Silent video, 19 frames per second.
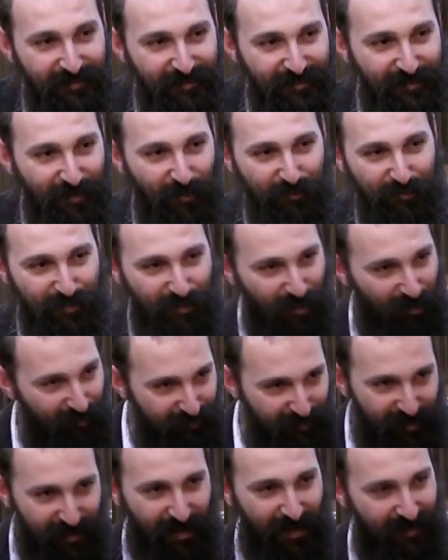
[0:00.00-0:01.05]
Don't,
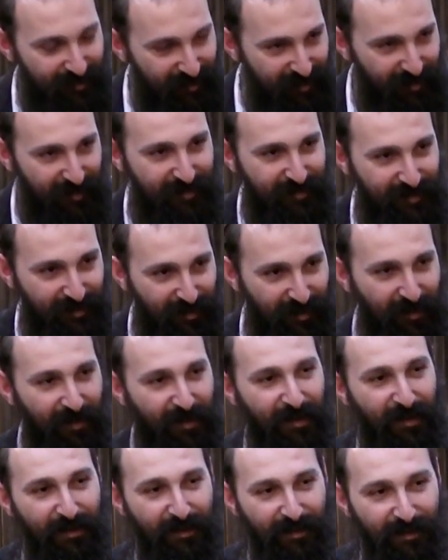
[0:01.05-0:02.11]
don't let the Yetzer
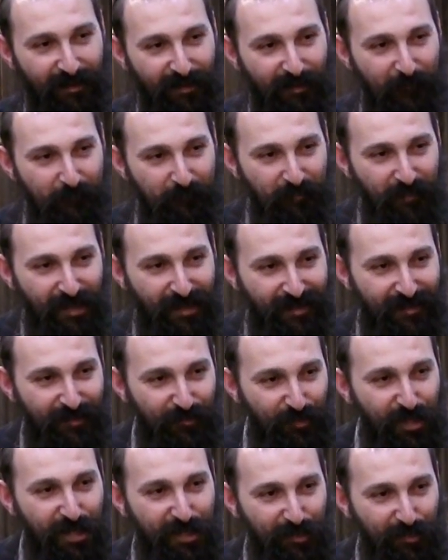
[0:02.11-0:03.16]
Hara
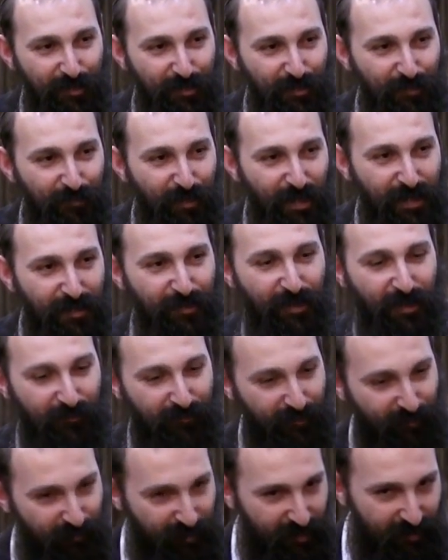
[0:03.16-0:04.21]
trick you so much. You
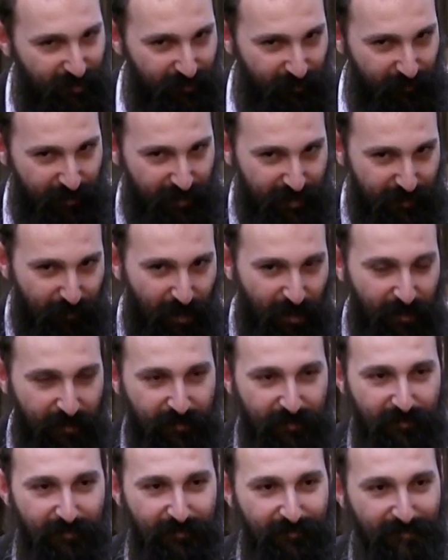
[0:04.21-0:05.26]
have to be a little bit
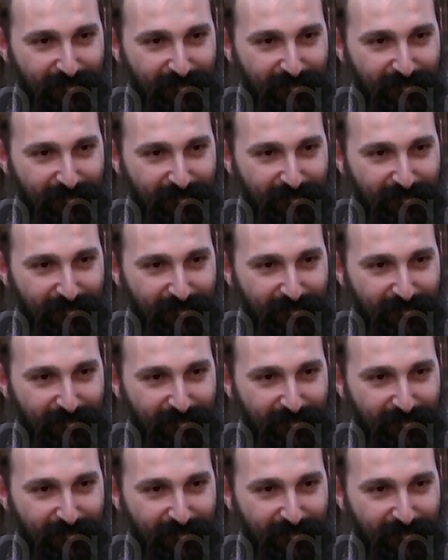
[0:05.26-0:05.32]
smart.